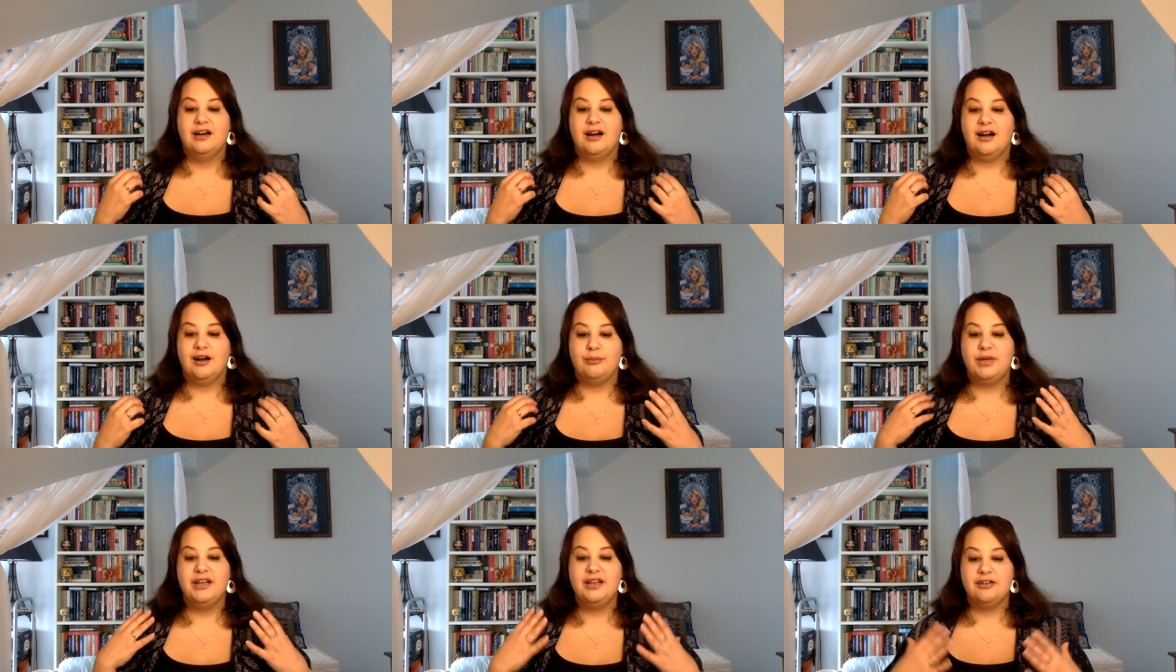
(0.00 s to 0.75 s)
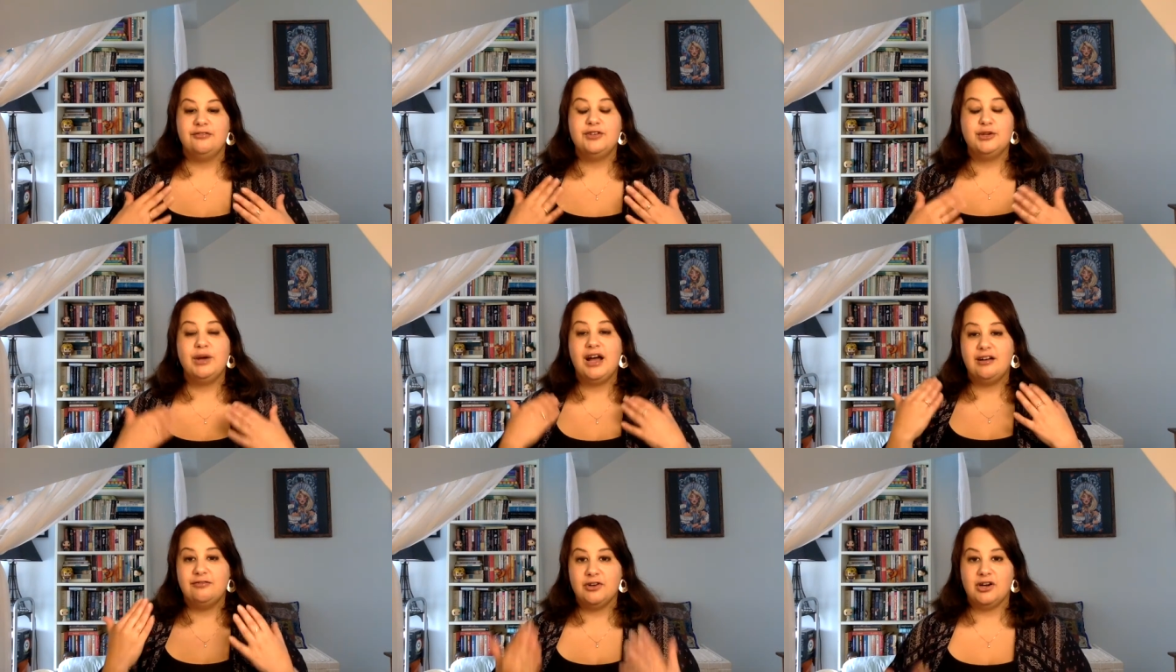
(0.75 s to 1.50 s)
um, if you
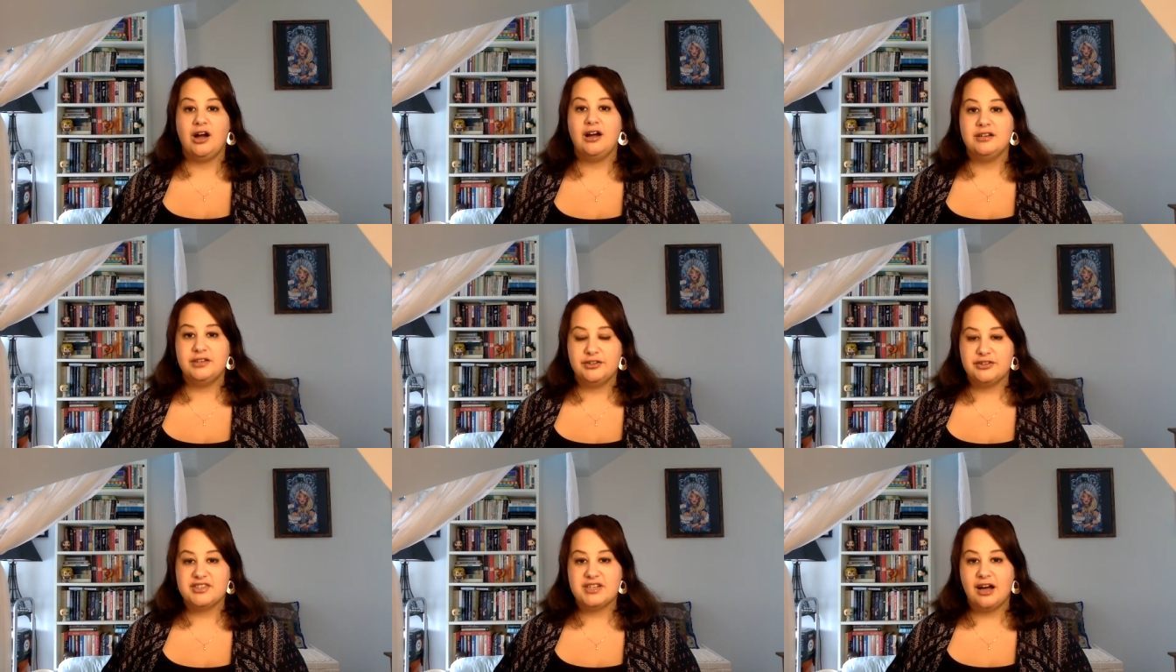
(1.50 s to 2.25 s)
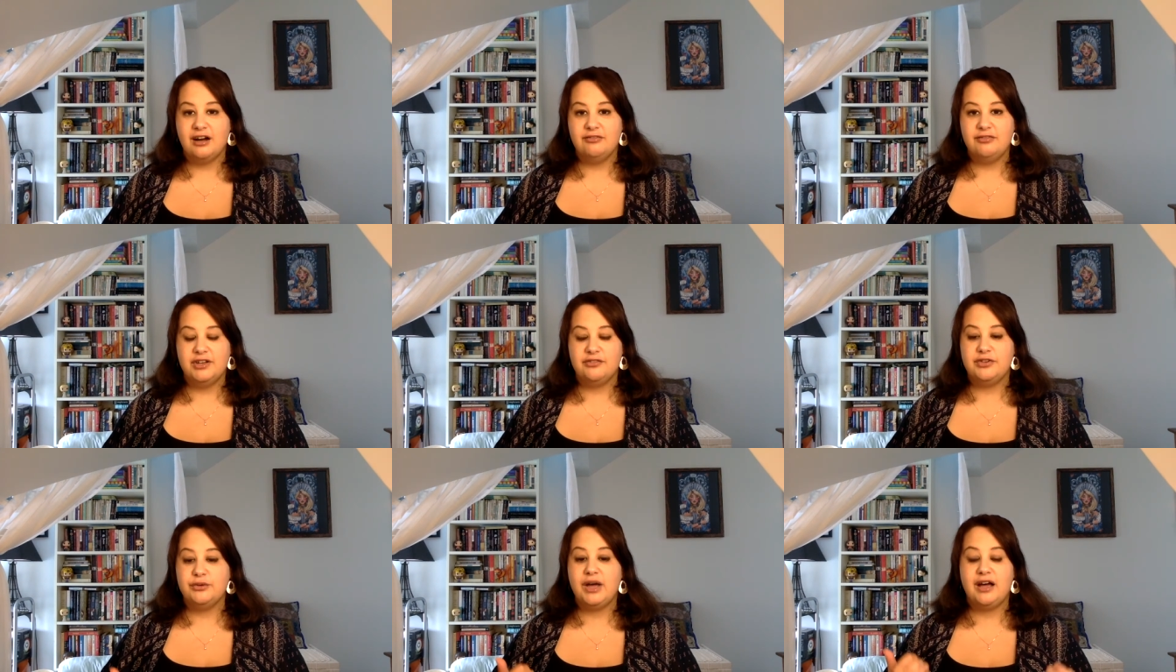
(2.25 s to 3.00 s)
have forgotten yourself,
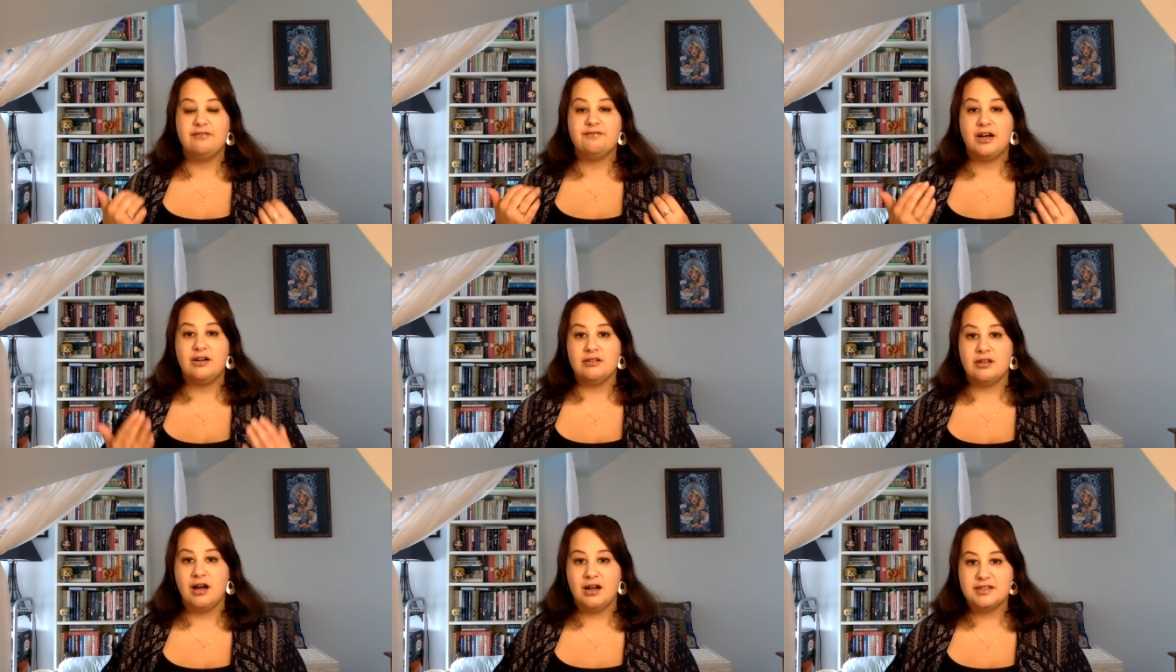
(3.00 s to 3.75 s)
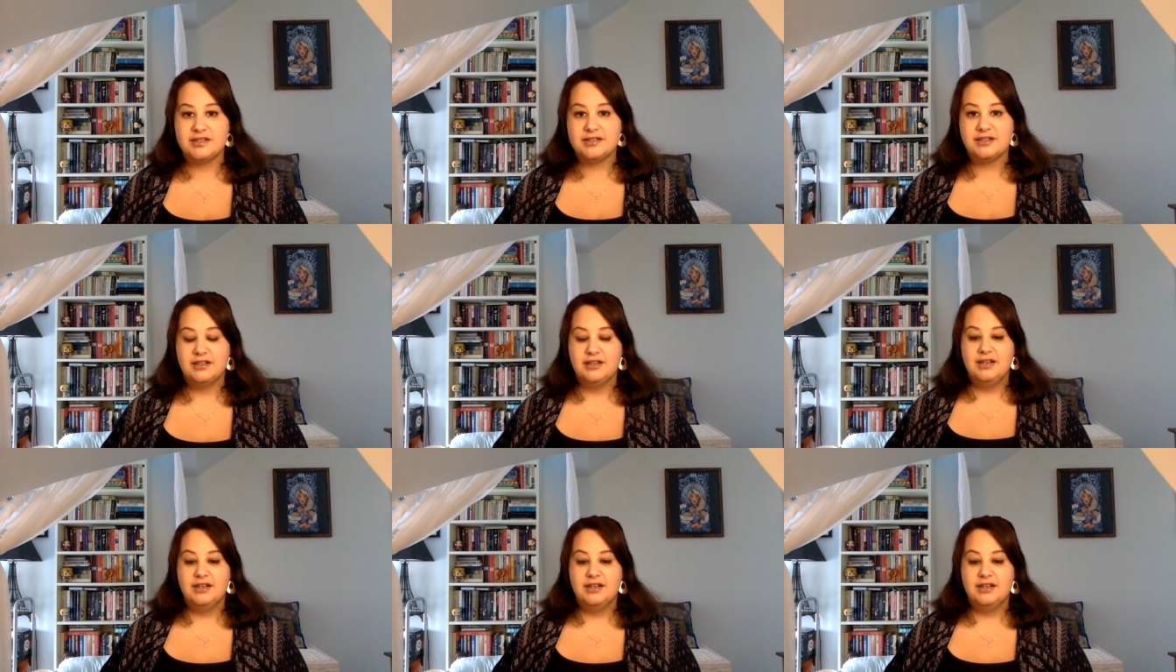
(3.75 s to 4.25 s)
if you have felt lost,